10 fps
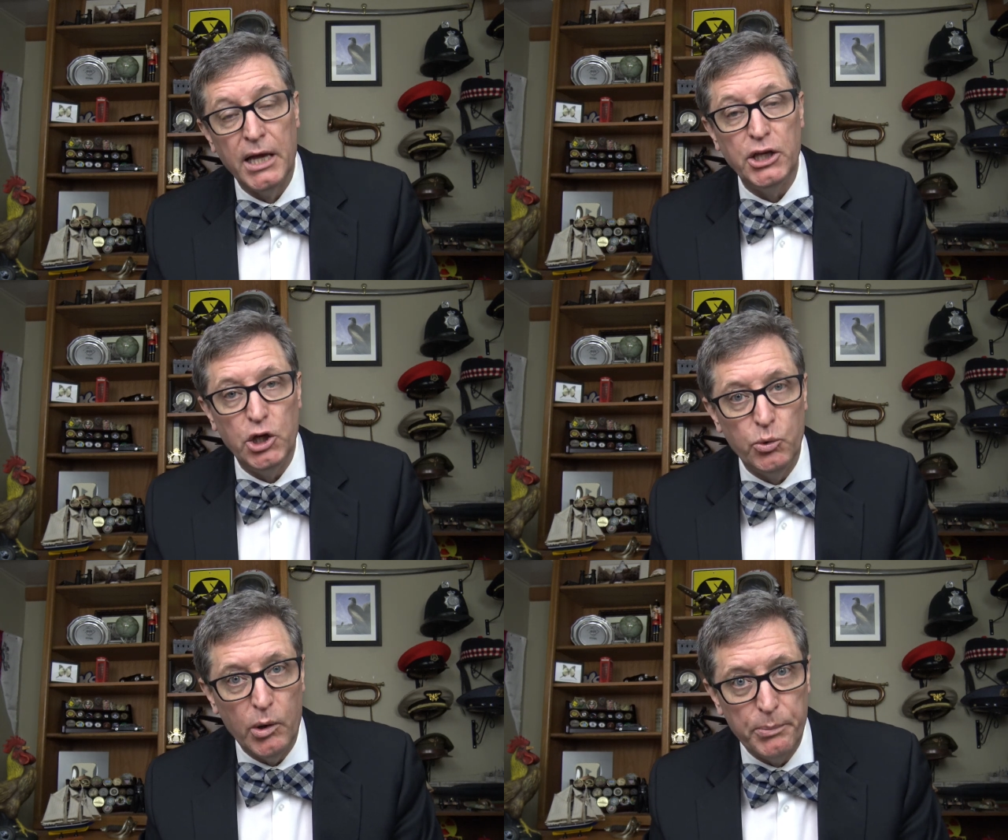
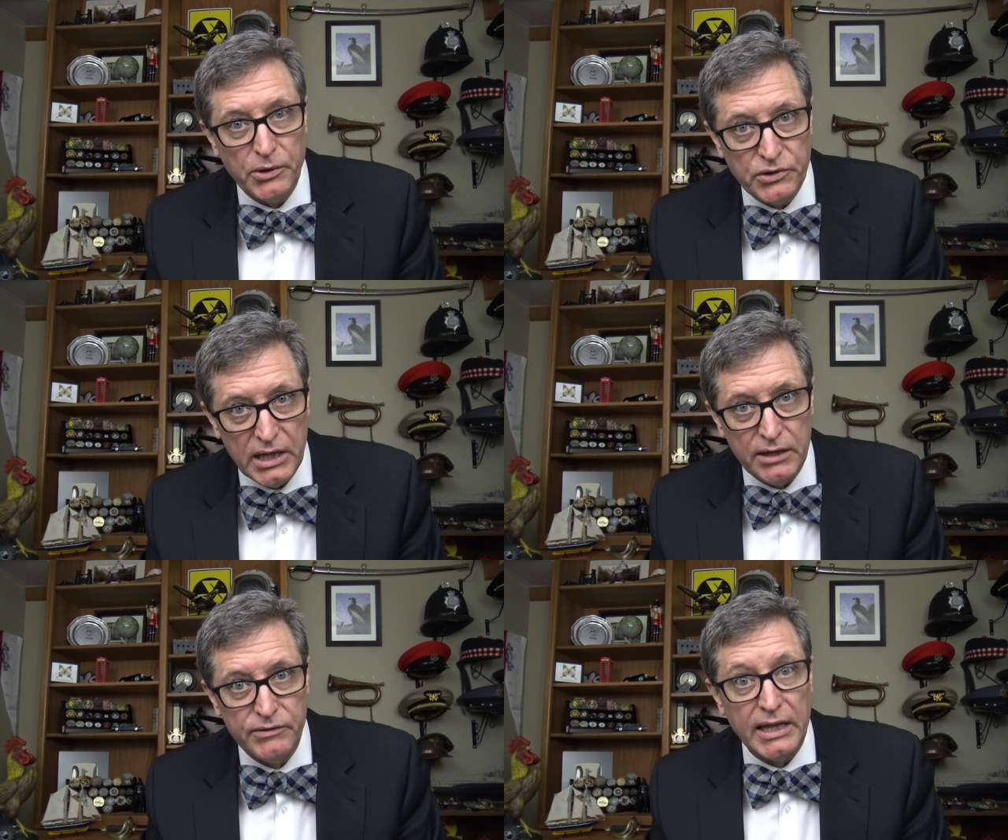You will
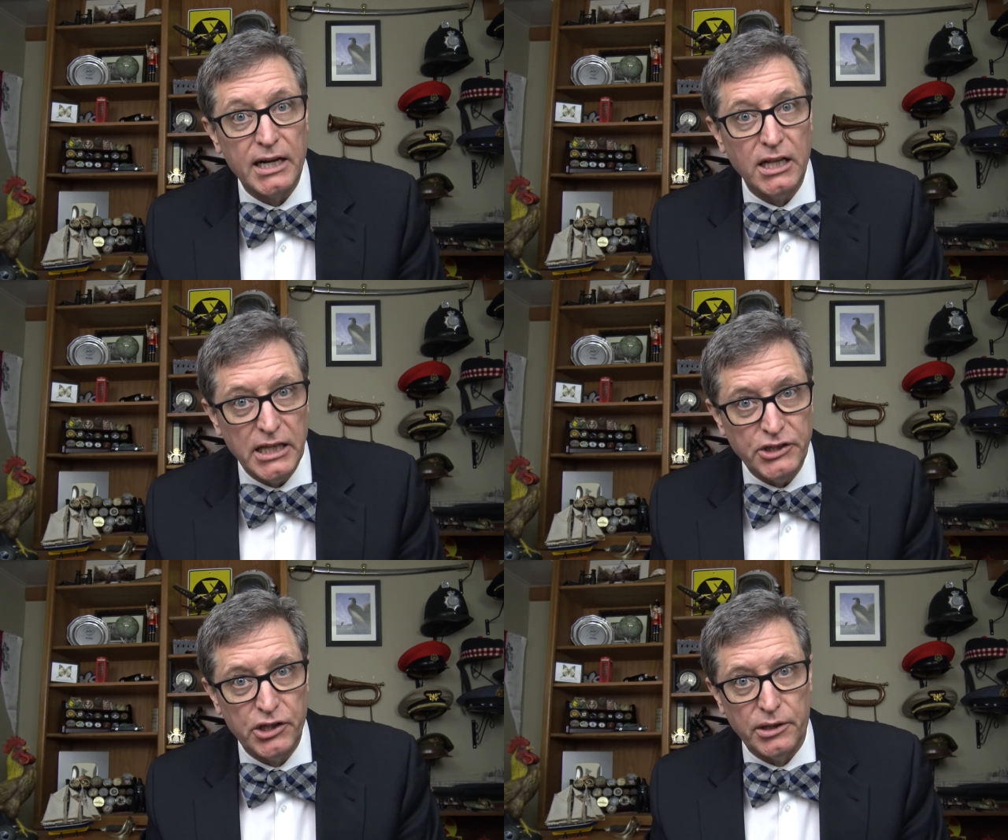perceive that a
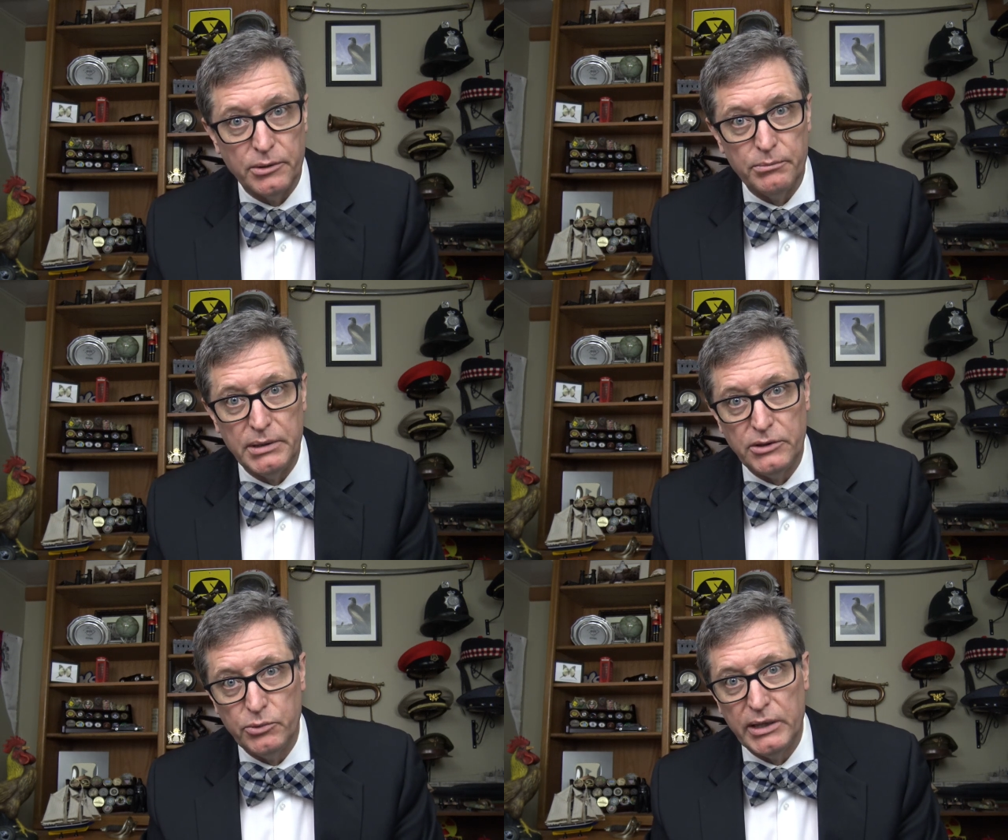collision
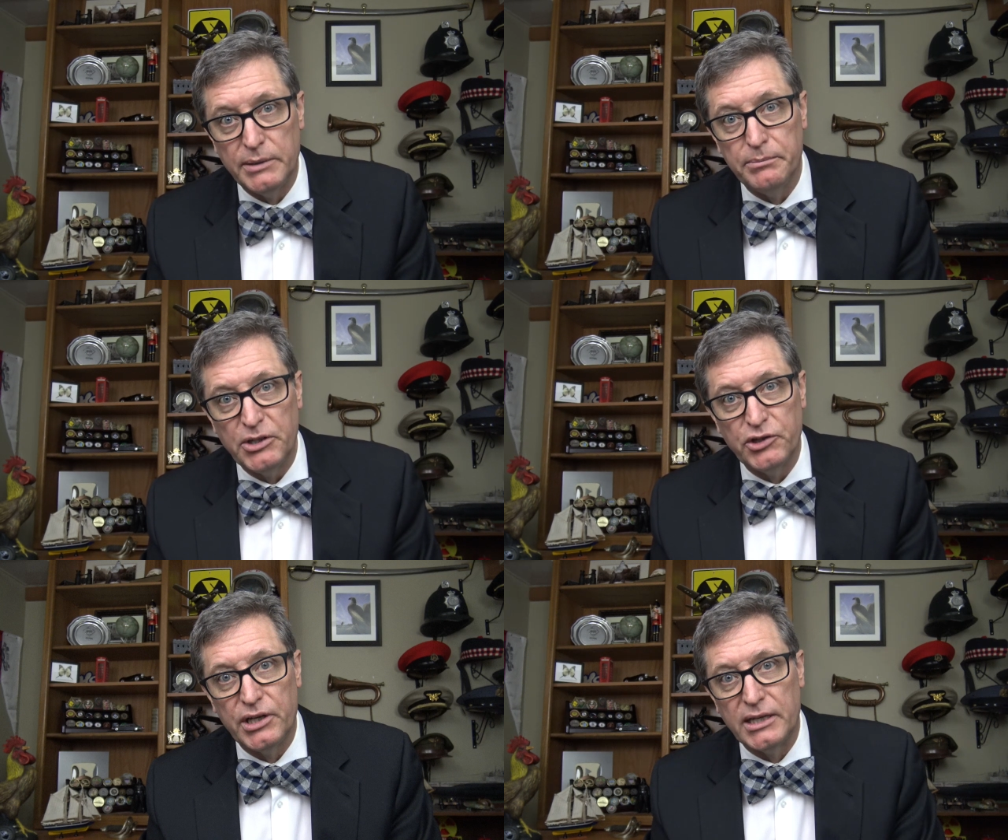between
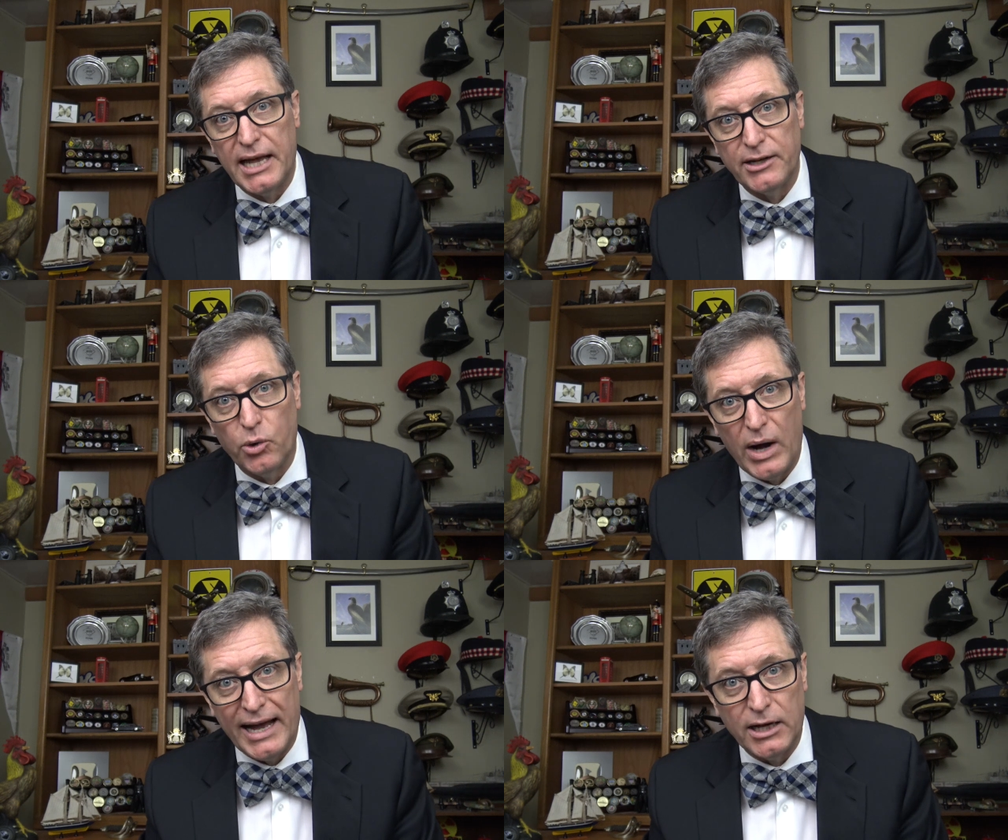Michigan and
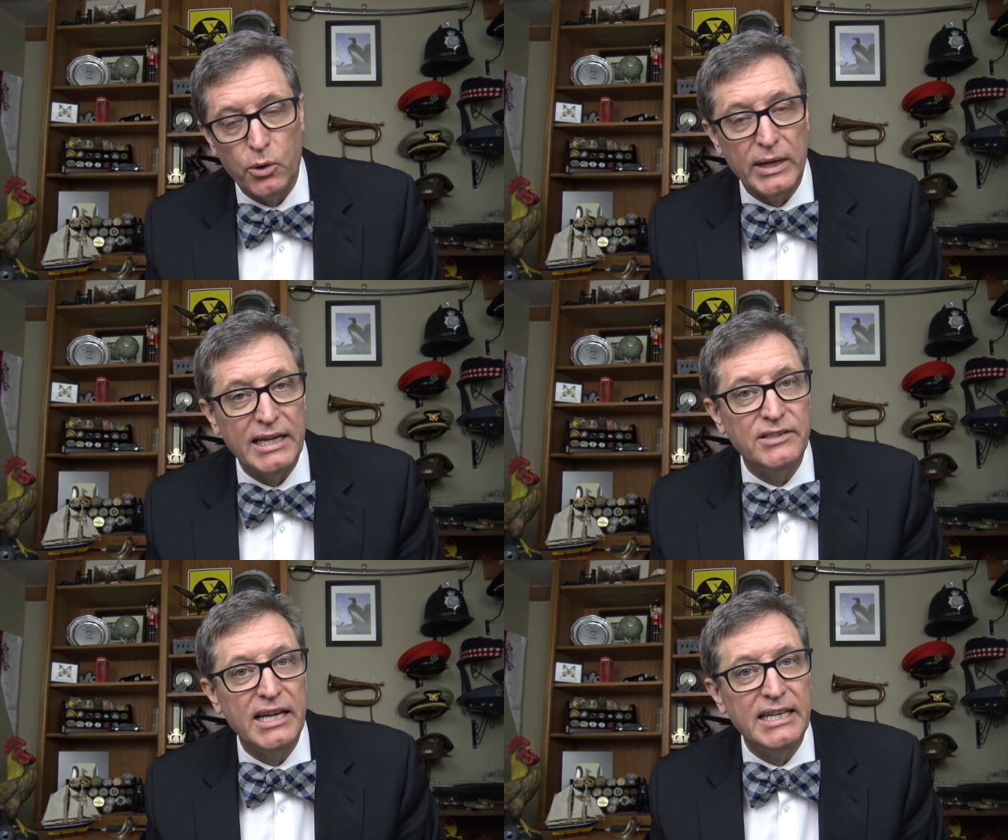Ohio
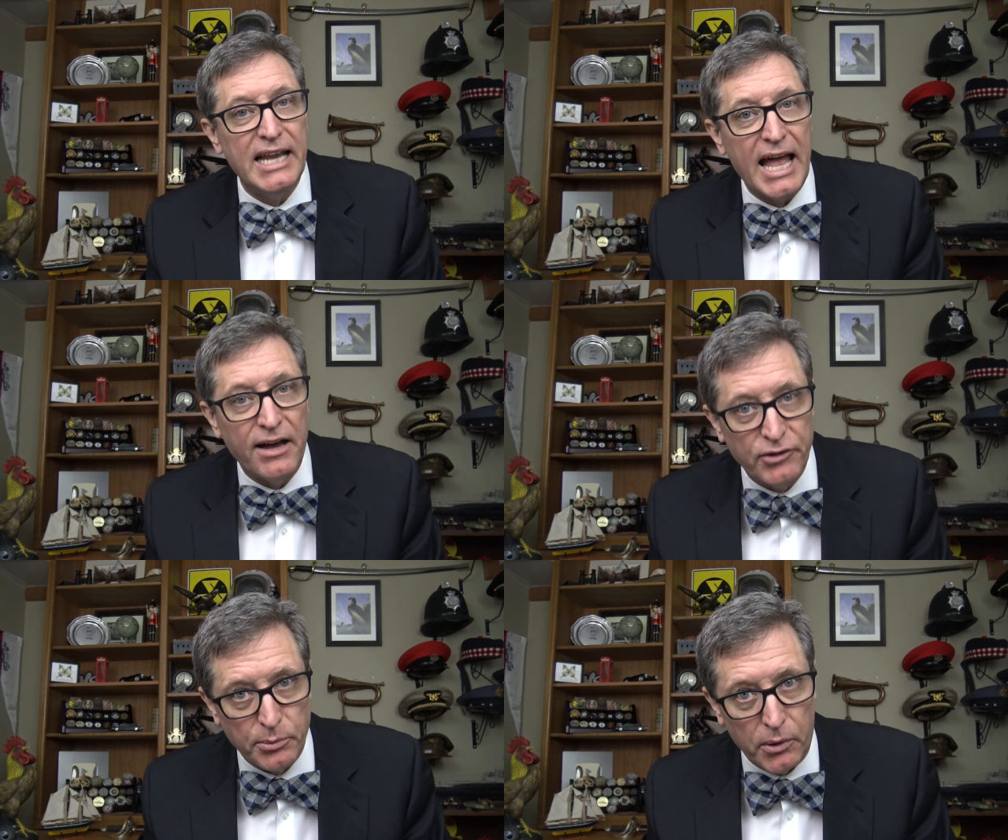is
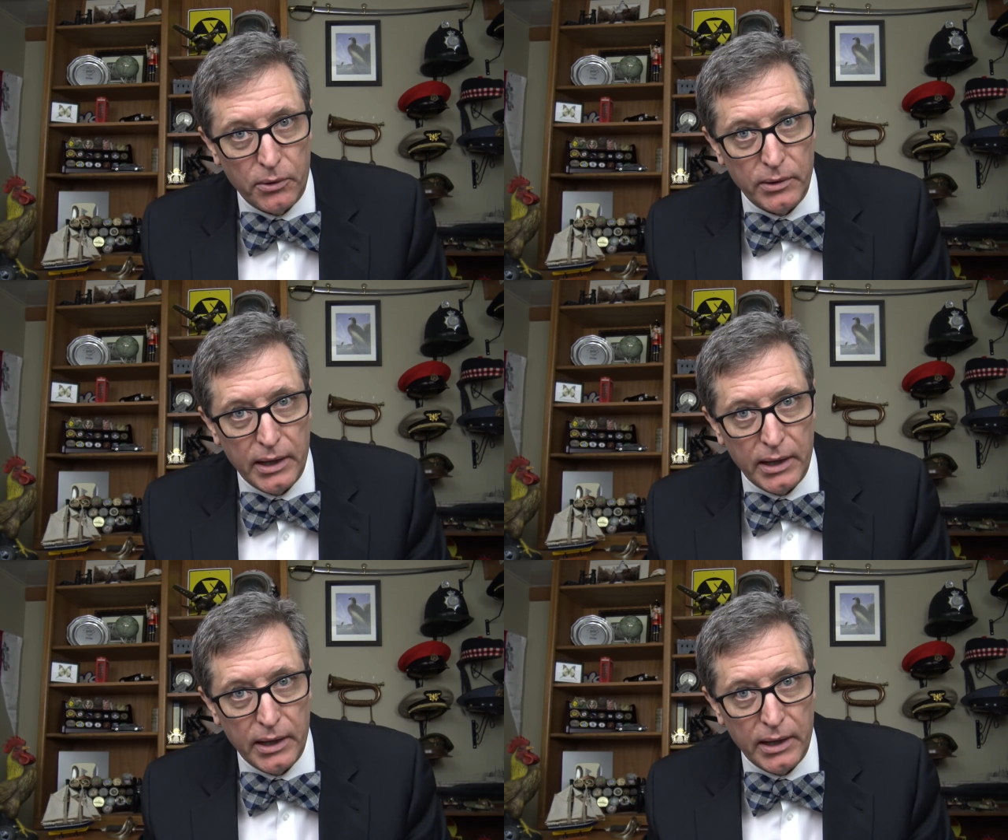inevitable,